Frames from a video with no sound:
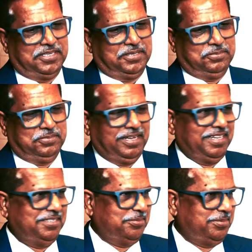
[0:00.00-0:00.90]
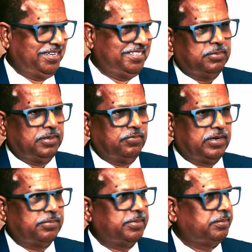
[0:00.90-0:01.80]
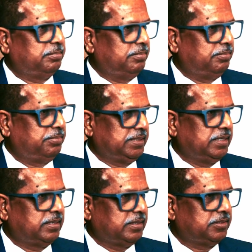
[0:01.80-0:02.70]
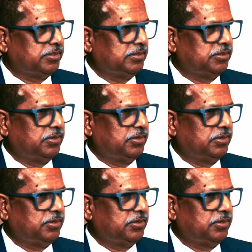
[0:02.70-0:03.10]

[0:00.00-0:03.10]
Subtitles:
Well, Jubran, in one of my presentations,